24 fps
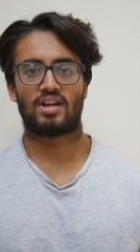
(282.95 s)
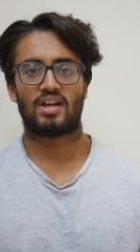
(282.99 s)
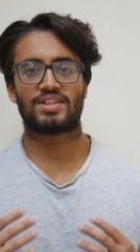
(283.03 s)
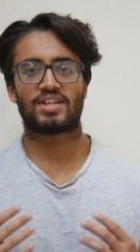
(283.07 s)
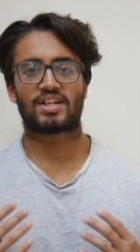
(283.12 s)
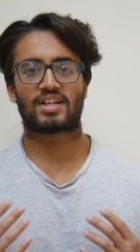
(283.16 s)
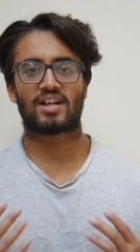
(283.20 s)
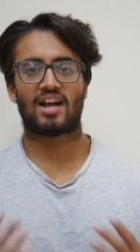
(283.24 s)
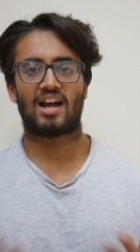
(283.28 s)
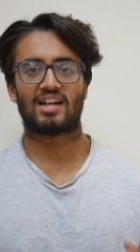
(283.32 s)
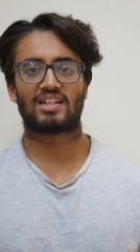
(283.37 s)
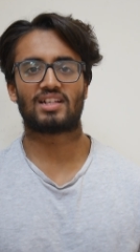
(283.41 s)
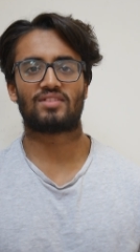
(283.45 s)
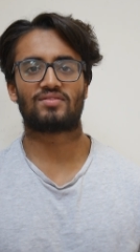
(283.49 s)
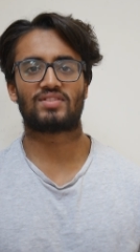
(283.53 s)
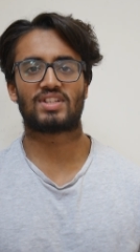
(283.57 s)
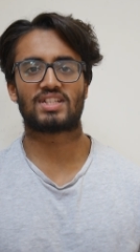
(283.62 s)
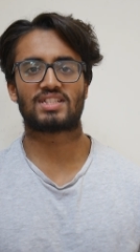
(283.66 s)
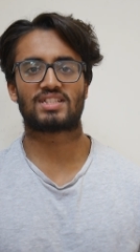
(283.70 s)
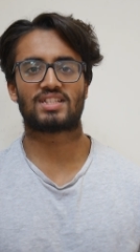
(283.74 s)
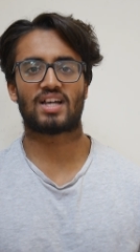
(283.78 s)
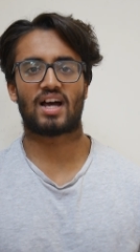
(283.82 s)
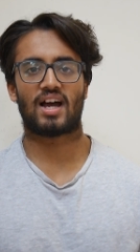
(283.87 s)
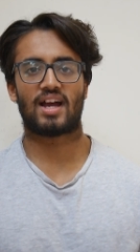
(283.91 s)
and they're kind of
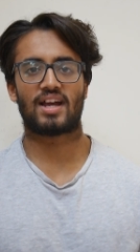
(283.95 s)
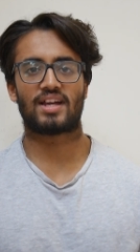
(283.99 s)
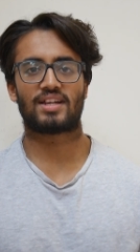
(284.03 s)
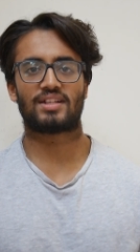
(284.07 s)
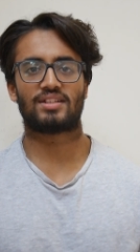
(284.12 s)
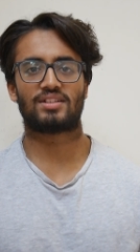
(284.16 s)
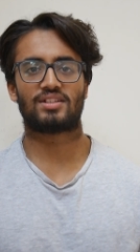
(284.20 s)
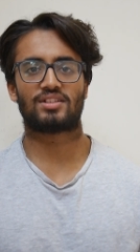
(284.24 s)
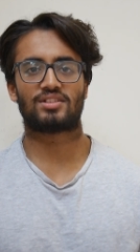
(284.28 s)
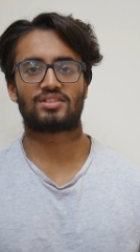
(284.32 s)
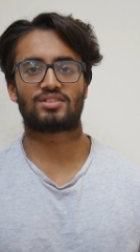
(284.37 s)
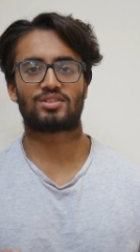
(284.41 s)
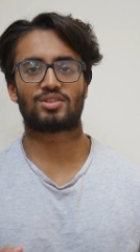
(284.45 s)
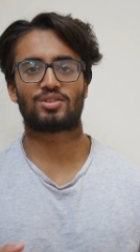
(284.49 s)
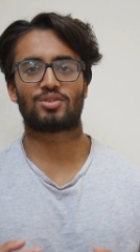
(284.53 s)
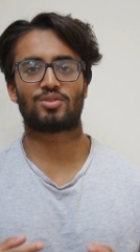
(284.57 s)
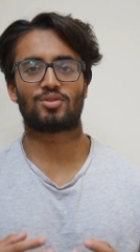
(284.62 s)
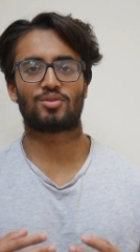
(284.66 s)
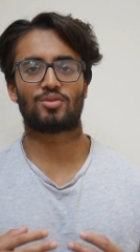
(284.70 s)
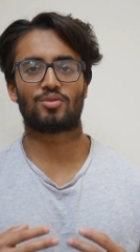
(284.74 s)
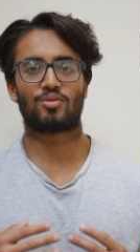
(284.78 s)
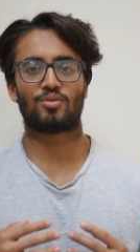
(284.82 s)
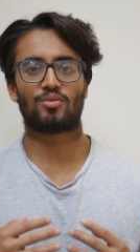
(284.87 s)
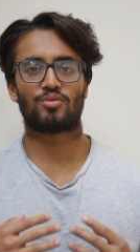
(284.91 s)
designed
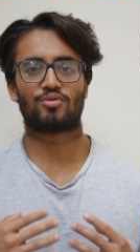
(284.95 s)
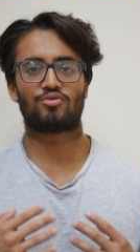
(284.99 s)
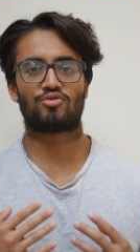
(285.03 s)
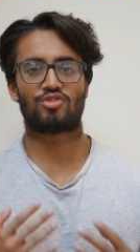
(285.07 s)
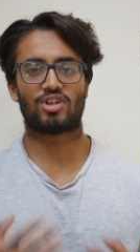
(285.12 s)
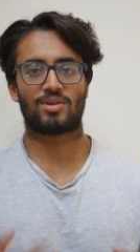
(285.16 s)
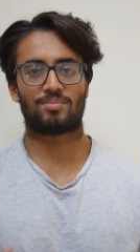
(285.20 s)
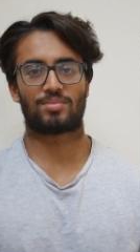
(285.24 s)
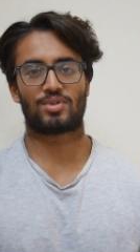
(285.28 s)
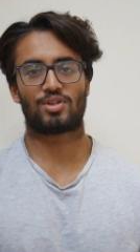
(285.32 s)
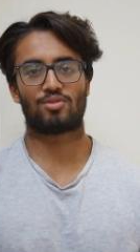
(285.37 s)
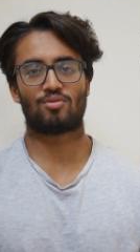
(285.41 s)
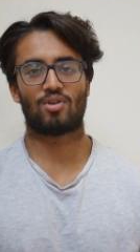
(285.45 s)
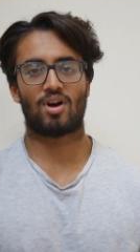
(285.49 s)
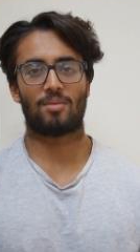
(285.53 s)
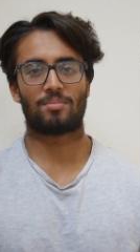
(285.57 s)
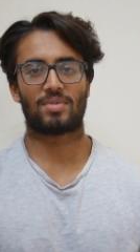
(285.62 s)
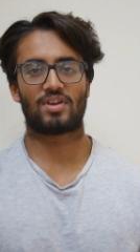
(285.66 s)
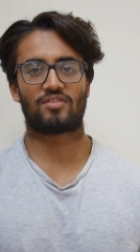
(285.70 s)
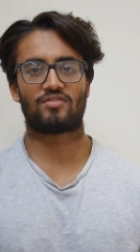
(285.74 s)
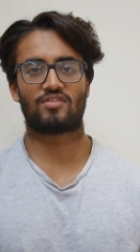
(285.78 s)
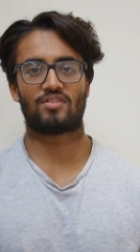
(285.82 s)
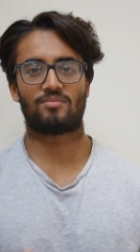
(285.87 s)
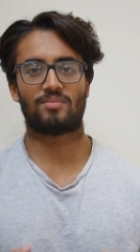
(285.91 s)
to trip you up
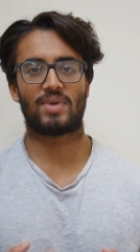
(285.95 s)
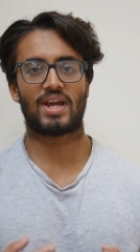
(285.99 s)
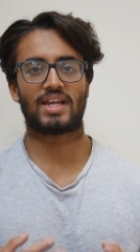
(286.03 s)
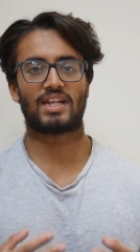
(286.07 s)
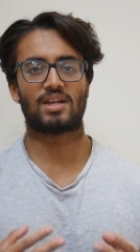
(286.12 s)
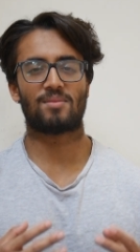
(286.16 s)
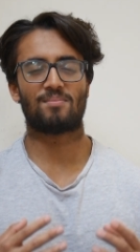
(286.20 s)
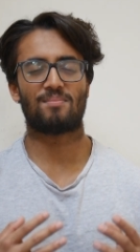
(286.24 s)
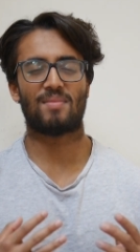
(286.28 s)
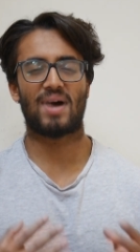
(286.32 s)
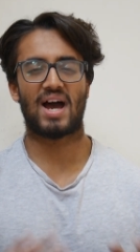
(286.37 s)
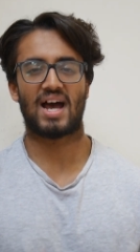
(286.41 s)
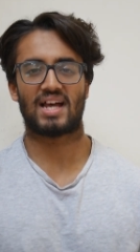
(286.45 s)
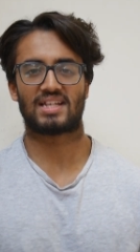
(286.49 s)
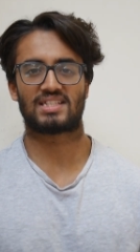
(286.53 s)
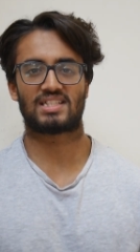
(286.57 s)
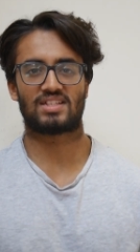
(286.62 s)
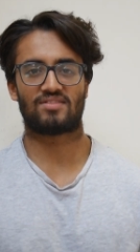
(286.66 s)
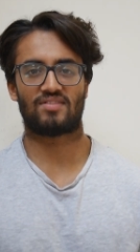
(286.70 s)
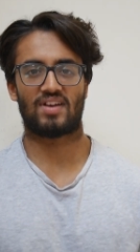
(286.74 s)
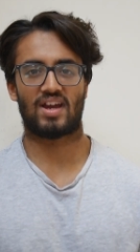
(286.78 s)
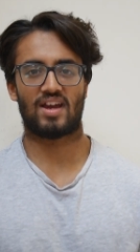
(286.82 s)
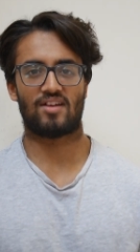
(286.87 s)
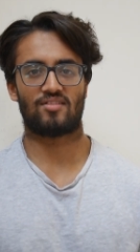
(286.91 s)
if you made a
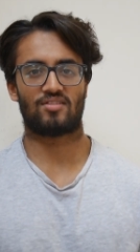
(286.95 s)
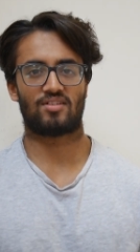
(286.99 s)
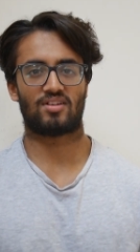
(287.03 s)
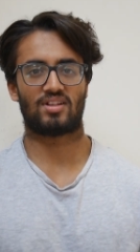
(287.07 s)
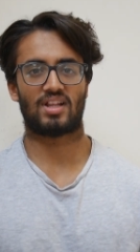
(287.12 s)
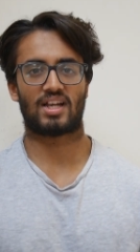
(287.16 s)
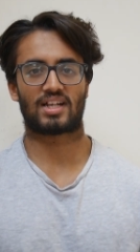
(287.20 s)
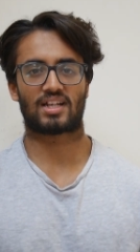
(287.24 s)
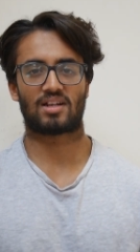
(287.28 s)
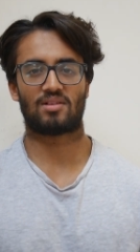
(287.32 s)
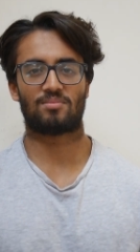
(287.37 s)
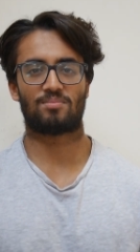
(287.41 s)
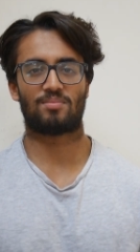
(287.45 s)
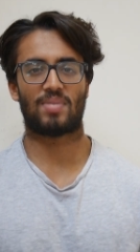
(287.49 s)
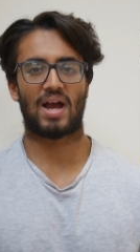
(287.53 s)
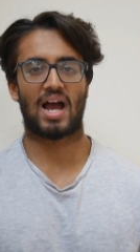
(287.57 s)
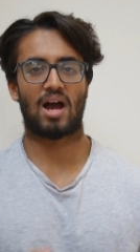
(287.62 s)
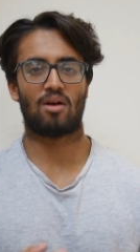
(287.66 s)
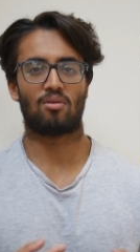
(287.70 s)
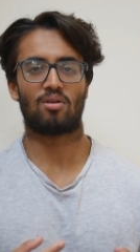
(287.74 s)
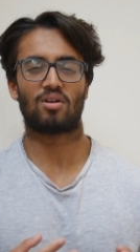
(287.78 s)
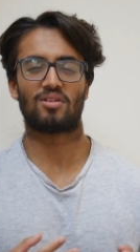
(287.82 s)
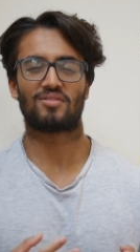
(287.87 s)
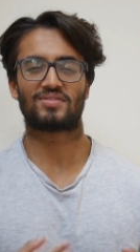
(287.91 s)
massive error, like a
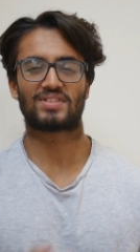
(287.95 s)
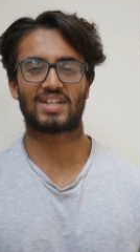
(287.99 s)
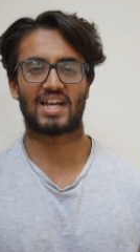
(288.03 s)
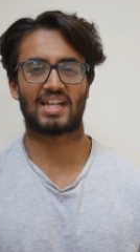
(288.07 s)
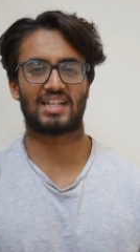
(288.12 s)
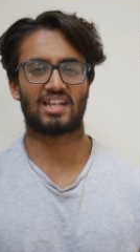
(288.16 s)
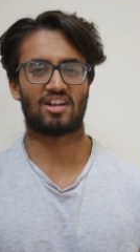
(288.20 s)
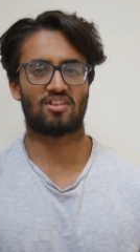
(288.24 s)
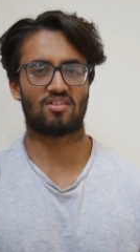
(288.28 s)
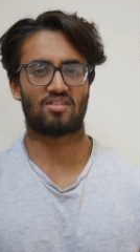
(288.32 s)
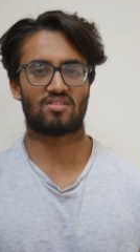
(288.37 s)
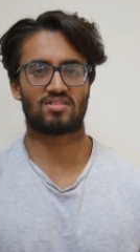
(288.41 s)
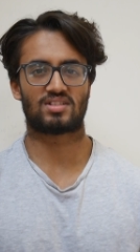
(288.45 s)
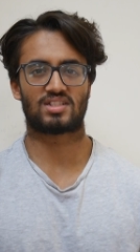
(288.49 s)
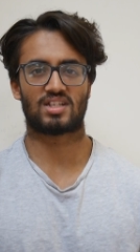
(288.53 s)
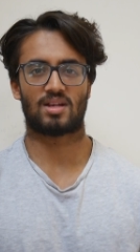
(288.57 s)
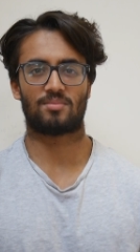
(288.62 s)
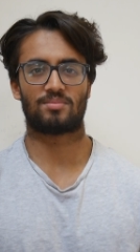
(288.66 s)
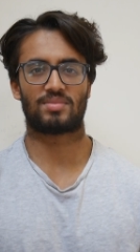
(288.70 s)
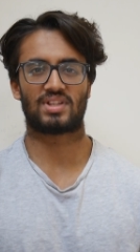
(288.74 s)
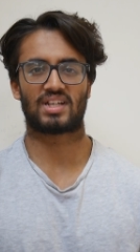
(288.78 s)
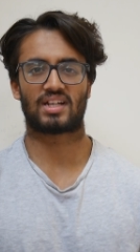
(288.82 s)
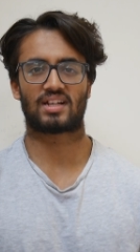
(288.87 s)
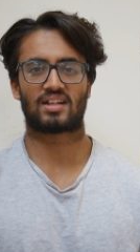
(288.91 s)
power of 10 error or
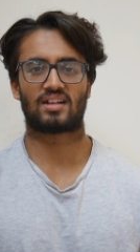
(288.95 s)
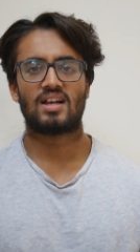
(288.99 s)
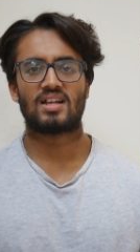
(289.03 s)
something.